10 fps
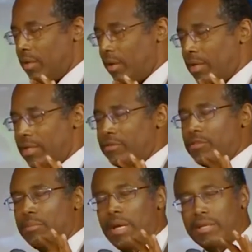an
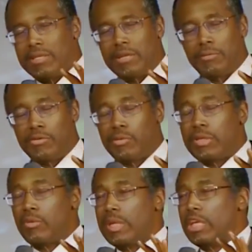audience about the difference
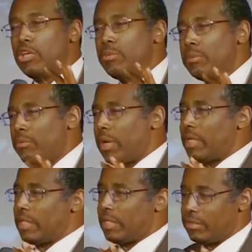between a human
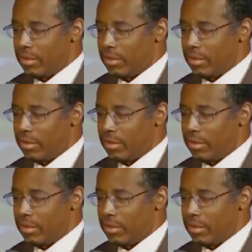brain and a